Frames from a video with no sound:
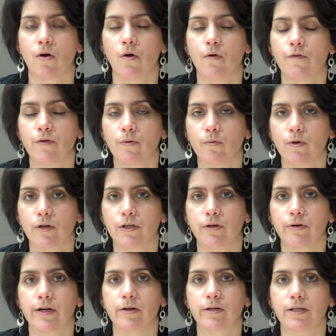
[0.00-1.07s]
overwork
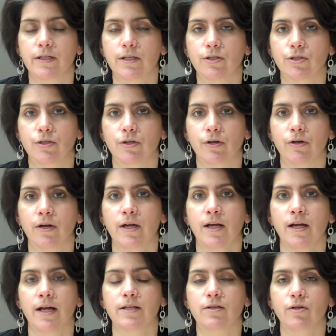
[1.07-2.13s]
your air conditioner.
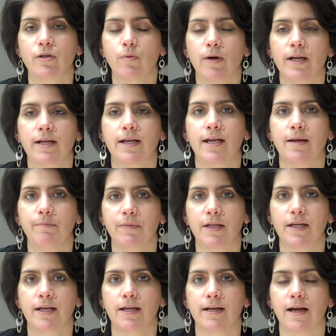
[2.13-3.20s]
And so you want to keep the
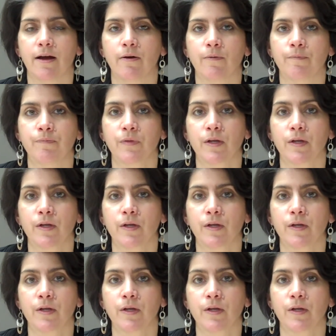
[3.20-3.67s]
heat out.